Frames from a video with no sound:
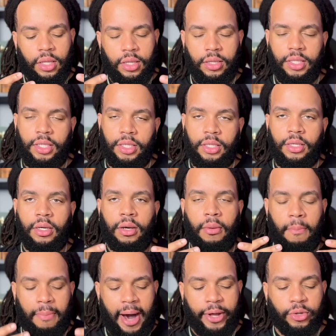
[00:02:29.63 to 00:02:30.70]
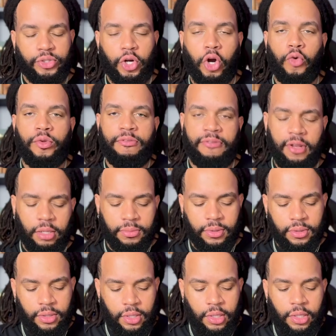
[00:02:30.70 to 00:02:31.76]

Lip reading: the bottles are refillable.